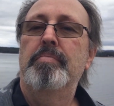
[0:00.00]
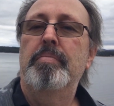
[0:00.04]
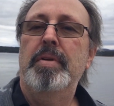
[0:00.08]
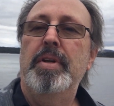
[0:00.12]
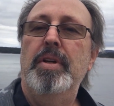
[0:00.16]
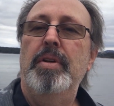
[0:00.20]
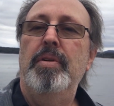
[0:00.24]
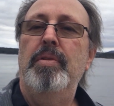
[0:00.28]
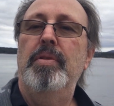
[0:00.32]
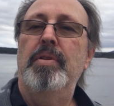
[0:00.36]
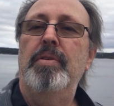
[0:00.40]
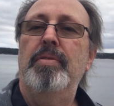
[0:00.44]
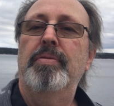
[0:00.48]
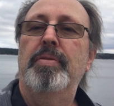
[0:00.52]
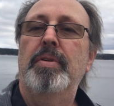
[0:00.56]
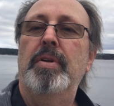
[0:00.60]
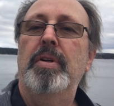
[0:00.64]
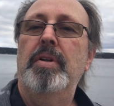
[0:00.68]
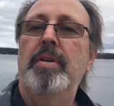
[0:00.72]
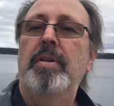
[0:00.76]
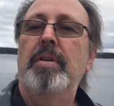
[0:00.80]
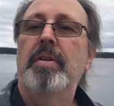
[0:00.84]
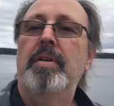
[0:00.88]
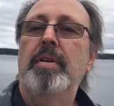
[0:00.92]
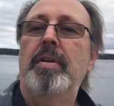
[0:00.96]
Beautiful.
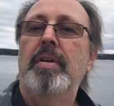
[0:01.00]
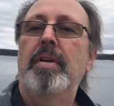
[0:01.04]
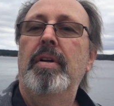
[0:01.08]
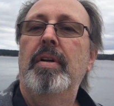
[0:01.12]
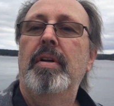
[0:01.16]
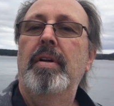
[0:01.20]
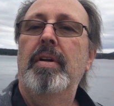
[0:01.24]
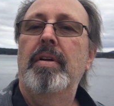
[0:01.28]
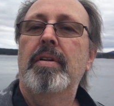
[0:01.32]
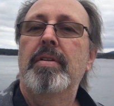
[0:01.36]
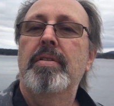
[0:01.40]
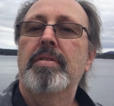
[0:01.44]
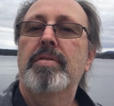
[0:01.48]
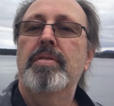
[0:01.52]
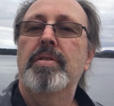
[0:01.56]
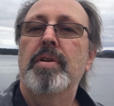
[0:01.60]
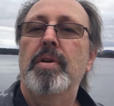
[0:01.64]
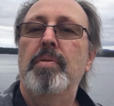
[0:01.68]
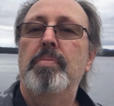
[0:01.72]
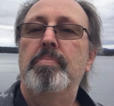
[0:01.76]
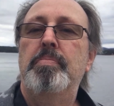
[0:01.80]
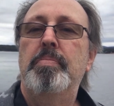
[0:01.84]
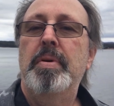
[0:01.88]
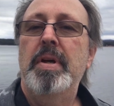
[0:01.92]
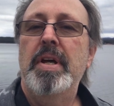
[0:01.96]

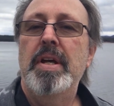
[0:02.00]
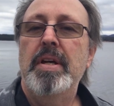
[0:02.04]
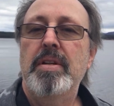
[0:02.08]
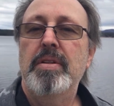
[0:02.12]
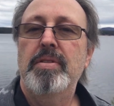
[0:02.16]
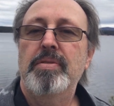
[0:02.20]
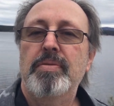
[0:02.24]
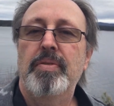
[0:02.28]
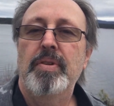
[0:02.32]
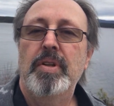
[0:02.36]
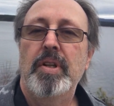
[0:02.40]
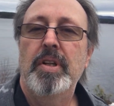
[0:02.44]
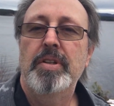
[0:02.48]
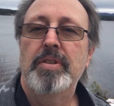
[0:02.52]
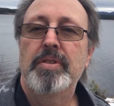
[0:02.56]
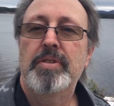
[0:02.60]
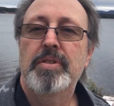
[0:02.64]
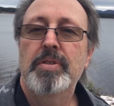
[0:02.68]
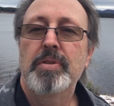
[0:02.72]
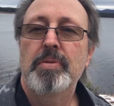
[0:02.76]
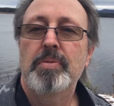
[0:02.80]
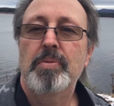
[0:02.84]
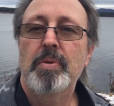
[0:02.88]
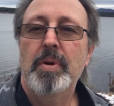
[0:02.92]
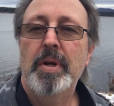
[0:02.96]
So peaceful and
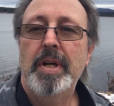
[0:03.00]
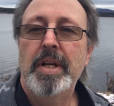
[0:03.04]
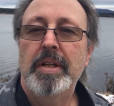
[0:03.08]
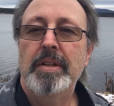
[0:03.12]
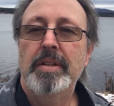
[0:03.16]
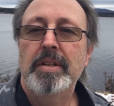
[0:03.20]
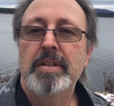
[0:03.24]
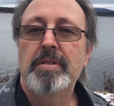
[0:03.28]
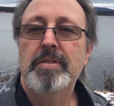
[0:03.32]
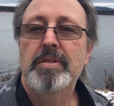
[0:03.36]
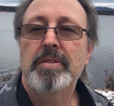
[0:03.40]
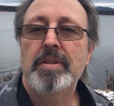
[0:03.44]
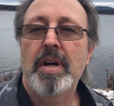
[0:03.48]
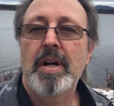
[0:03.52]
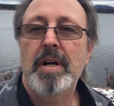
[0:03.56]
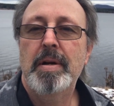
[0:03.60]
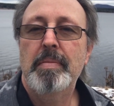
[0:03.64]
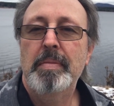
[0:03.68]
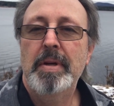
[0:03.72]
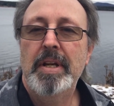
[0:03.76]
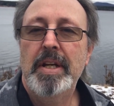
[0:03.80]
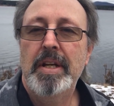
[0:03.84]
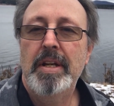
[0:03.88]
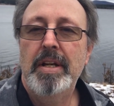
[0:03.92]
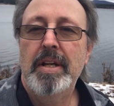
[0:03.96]
serene this
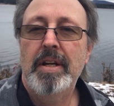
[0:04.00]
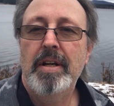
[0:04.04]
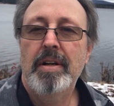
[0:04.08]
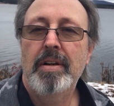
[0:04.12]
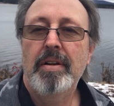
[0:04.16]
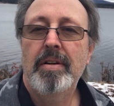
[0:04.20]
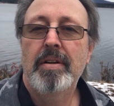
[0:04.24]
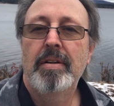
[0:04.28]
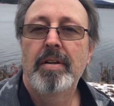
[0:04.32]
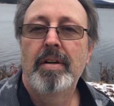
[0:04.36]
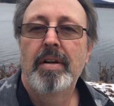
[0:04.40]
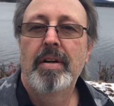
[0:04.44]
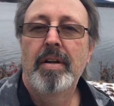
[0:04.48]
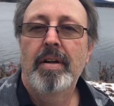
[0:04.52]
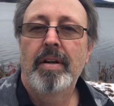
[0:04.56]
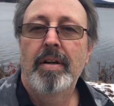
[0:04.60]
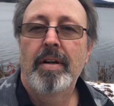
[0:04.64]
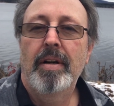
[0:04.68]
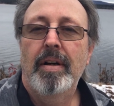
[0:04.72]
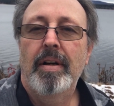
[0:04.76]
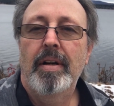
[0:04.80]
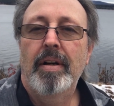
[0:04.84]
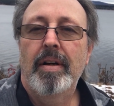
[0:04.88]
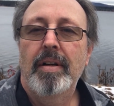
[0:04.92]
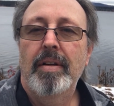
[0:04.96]
time of year.
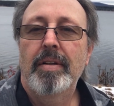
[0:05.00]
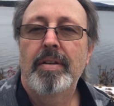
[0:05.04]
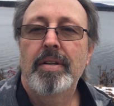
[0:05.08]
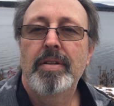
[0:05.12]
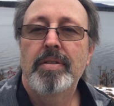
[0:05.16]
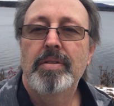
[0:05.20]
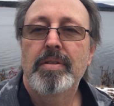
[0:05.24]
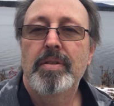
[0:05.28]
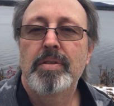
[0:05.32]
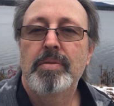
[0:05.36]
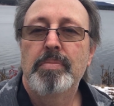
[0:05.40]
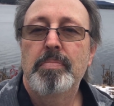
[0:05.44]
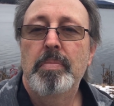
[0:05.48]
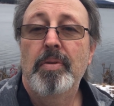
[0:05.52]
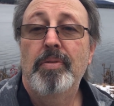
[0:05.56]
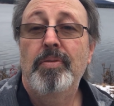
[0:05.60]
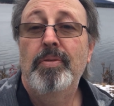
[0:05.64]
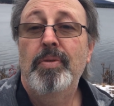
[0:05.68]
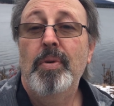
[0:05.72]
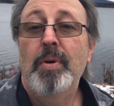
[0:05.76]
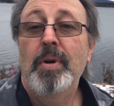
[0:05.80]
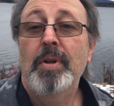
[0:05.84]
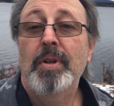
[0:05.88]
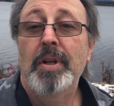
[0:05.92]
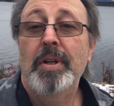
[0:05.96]
This is
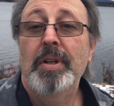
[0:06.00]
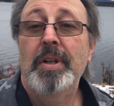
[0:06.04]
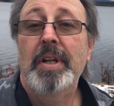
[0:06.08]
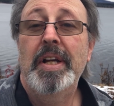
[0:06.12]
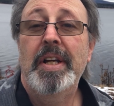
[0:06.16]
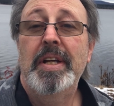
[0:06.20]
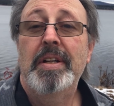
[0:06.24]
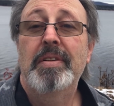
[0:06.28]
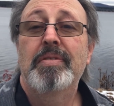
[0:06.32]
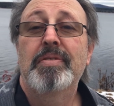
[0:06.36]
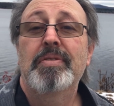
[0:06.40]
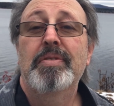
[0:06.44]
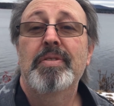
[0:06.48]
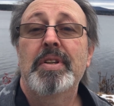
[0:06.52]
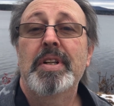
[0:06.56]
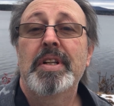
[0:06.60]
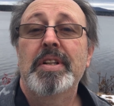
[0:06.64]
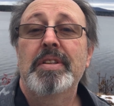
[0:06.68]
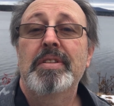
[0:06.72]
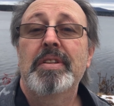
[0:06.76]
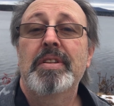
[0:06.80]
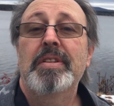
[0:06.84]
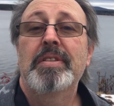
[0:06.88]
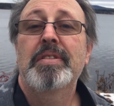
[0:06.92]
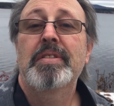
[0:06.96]
before the lake
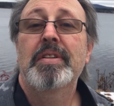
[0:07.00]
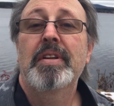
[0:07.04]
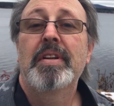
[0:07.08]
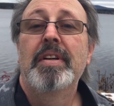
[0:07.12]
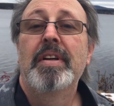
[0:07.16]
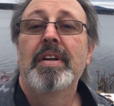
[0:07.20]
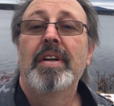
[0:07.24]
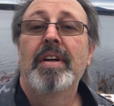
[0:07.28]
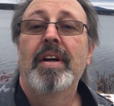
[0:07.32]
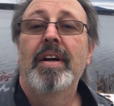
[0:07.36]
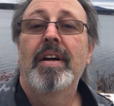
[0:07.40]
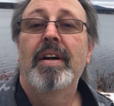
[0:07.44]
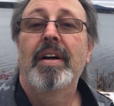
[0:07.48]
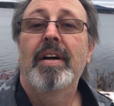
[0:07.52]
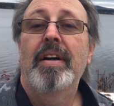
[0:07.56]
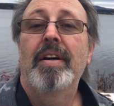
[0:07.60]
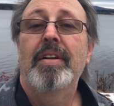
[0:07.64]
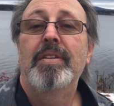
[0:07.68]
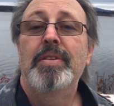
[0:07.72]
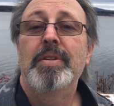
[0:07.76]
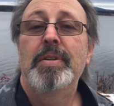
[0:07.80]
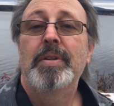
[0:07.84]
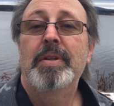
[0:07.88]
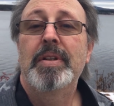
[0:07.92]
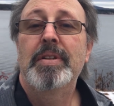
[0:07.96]
freezes.
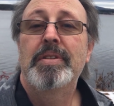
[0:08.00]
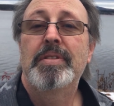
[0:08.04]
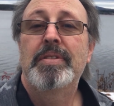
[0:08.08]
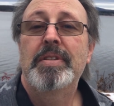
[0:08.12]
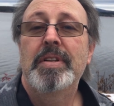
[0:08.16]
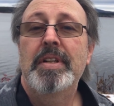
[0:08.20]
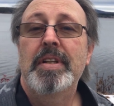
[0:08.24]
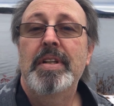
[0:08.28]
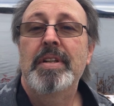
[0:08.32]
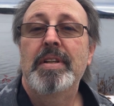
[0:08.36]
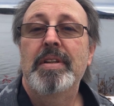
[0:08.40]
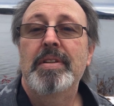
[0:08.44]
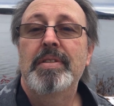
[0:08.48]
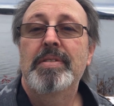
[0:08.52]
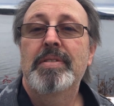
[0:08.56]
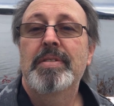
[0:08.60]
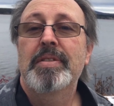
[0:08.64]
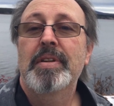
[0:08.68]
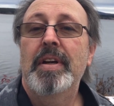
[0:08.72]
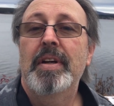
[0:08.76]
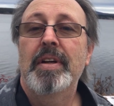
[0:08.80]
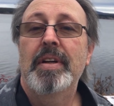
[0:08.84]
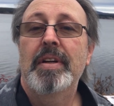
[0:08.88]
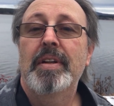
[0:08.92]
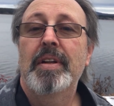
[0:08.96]
As you can see,
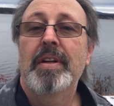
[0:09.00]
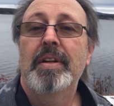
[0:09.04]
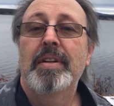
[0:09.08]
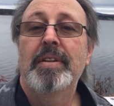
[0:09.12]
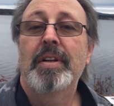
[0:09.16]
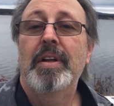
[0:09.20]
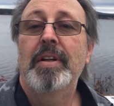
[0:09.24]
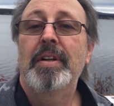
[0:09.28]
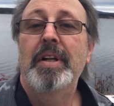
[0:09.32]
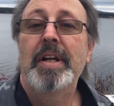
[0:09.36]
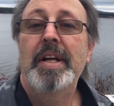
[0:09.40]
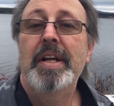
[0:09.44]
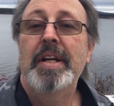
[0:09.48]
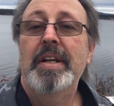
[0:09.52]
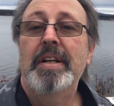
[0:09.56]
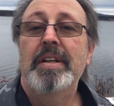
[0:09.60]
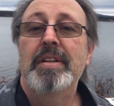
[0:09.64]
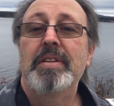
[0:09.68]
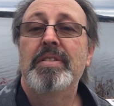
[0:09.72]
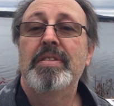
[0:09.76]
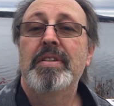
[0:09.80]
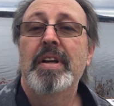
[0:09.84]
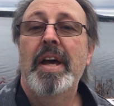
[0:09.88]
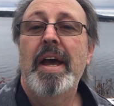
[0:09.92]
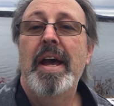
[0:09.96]
the lake
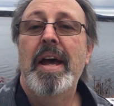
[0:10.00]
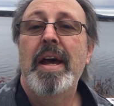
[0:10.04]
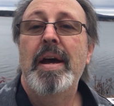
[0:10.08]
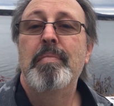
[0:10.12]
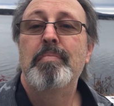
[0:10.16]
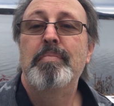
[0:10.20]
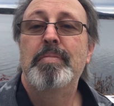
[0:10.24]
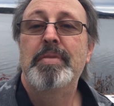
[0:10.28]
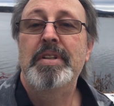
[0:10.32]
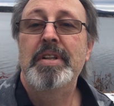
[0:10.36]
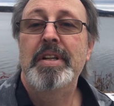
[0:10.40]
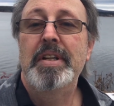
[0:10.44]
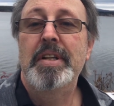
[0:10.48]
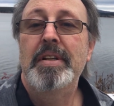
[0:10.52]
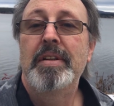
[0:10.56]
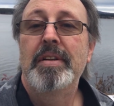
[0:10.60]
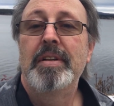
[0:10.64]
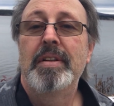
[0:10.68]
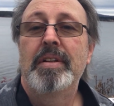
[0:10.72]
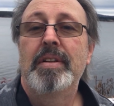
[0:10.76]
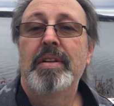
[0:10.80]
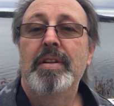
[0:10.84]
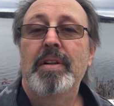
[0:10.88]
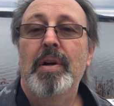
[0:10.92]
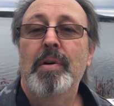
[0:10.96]
is empty.
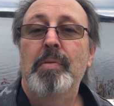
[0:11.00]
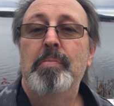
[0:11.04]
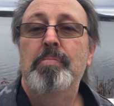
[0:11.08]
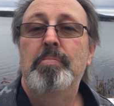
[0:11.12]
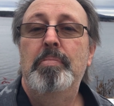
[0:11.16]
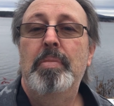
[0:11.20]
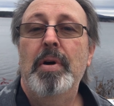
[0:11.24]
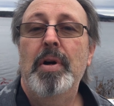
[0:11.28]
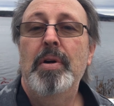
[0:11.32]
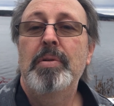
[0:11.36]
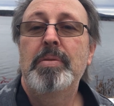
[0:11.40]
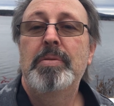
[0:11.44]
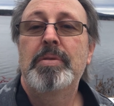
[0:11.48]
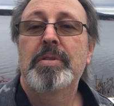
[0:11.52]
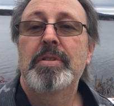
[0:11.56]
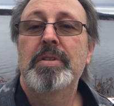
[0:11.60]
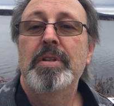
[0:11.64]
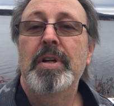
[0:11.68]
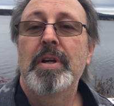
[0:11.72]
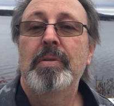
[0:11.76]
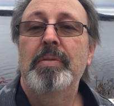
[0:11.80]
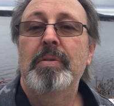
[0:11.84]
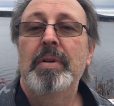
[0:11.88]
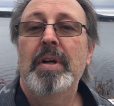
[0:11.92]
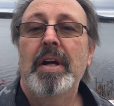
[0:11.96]
No boats,
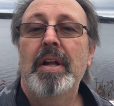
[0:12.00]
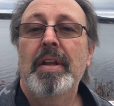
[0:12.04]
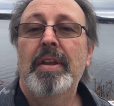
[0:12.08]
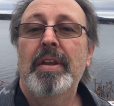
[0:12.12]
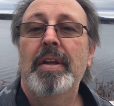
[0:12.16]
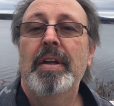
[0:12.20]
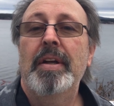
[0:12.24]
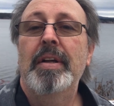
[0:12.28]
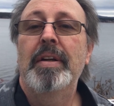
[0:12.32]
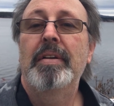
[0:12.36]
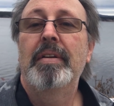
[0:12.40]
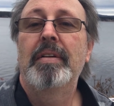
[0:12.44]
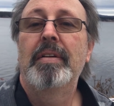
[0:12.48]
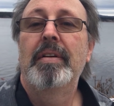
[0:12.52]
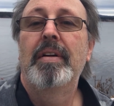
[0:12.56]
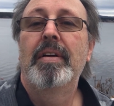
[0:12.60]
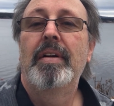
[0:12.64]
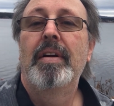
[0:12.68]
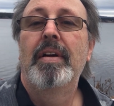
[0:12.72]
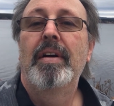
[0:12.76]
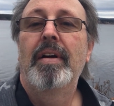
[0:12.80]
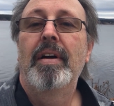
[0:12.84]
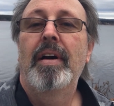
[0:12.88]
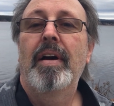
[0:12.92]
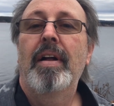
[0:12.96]
no nothing,
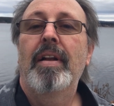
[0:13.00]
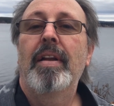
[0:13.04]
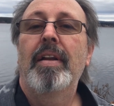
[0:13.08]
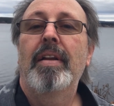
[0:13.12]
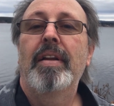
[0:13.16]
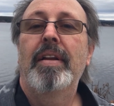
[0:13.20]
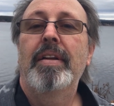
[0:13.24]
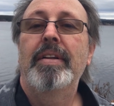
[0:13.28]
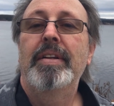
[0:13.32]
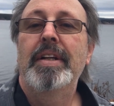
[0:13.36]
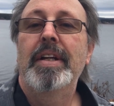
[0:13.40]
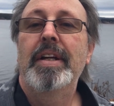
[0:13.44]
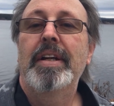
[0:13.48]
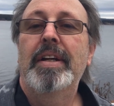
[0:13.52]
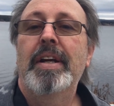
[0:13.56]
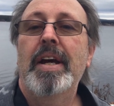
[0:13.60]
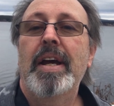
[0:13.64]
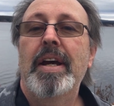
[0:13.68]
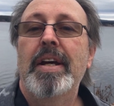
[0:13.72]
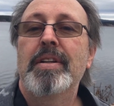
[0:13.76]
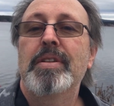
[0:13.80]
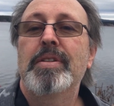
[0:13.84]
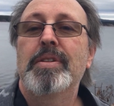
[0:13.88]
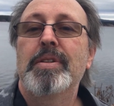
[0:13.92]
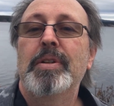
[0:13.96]
other than the
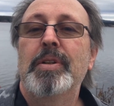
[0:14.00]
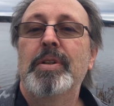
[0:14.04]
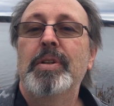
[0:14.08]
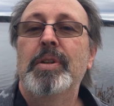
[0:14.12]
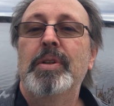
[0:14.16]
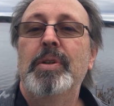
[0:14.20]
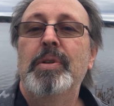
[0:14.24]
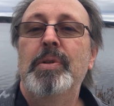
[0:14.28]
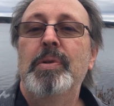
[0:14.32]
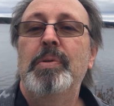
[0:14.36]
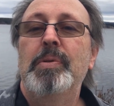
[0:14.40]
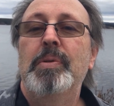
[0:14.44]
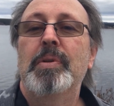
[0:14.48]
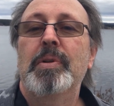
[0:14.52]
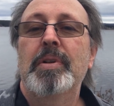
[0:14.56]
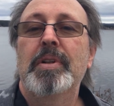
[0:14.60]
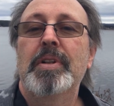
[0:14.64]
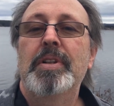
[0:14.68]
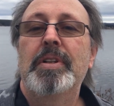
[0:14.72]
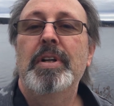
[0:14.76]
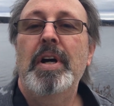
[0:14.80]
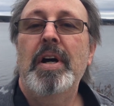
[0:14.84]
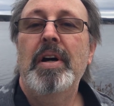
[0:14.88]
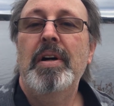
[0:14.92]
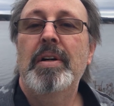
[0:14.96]
occasional loon or
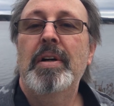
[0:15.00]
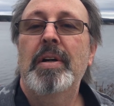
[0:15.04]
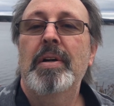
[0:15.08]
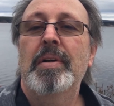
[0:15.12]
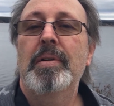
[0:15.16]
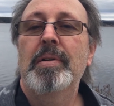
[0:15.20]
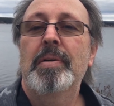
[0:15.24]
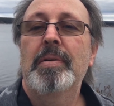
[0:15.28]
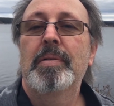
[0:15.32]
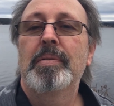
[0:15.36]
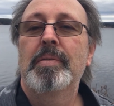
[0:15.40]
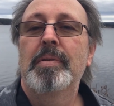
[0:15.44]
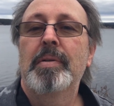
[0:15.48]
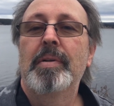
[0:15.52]
duck or